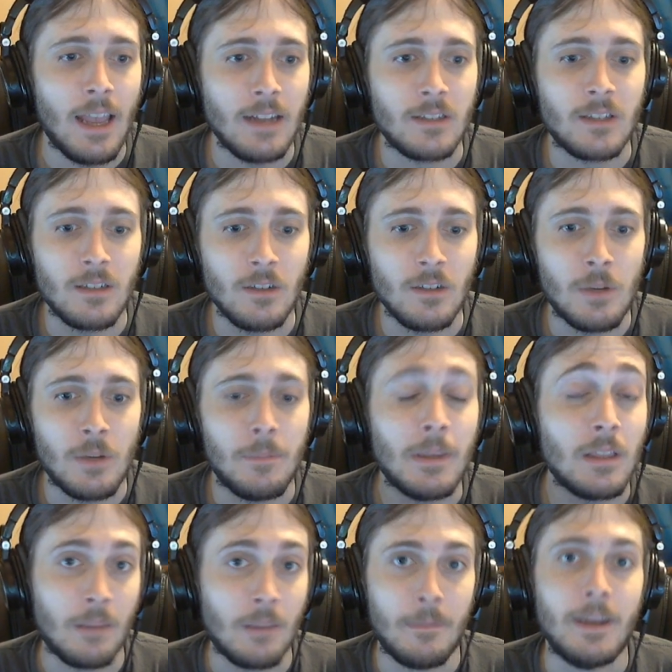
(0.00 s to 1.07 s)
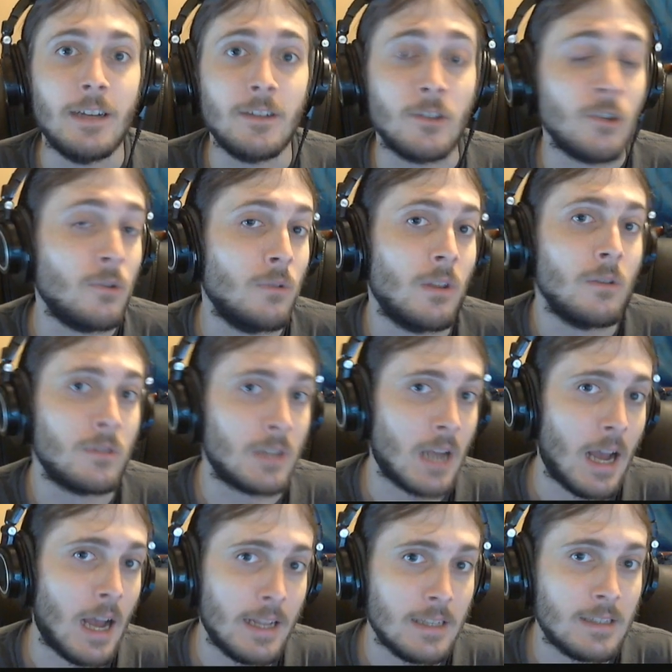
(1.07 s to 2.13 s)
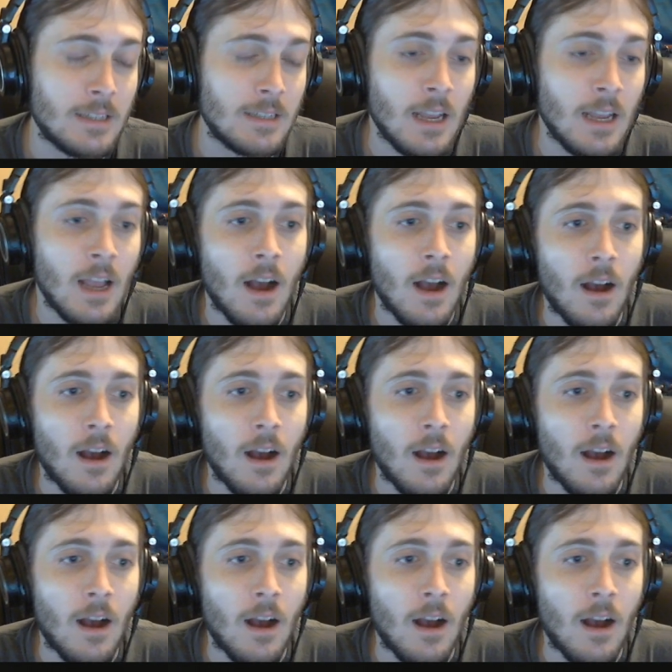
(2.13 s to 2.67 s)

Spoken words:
it's going to be limited to those guides.